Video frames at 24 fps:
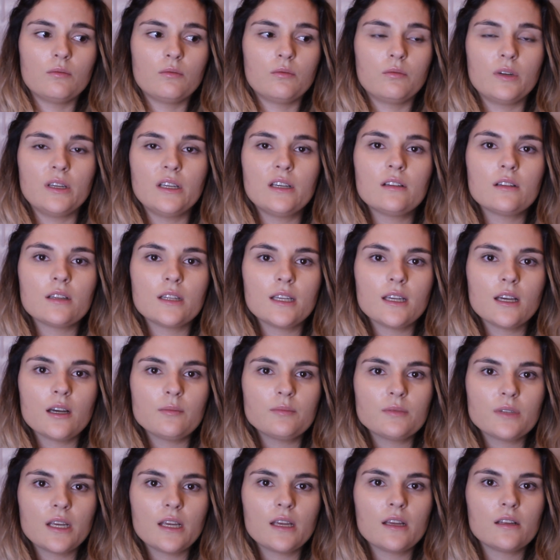weekly
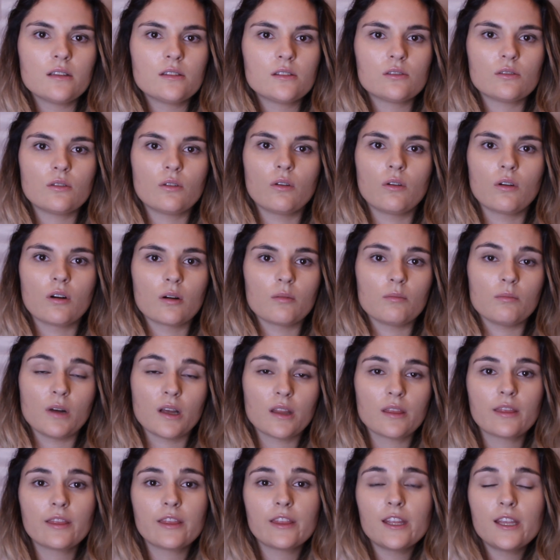updates or
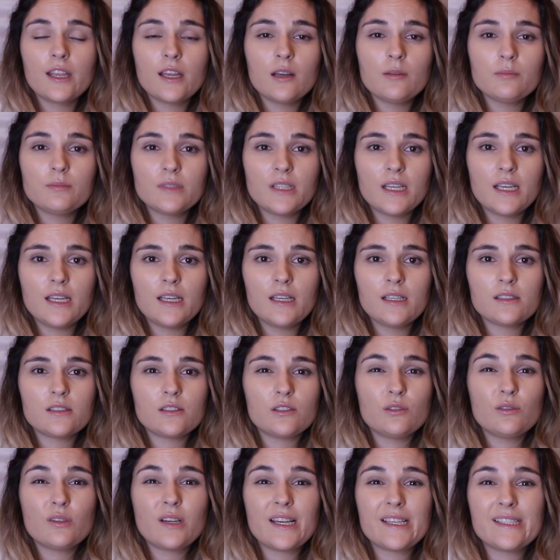monthly
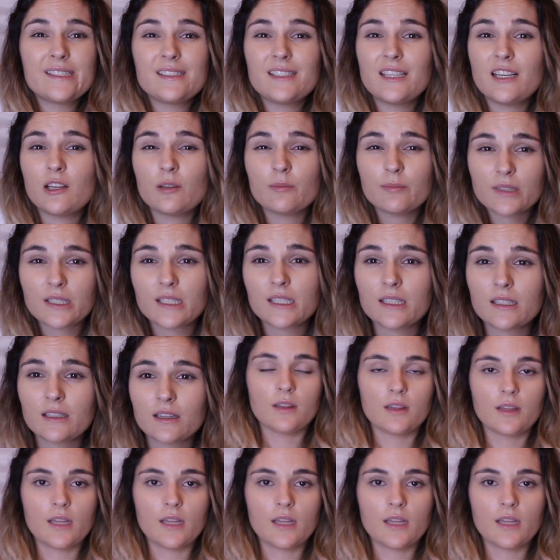updates. You guys tell me.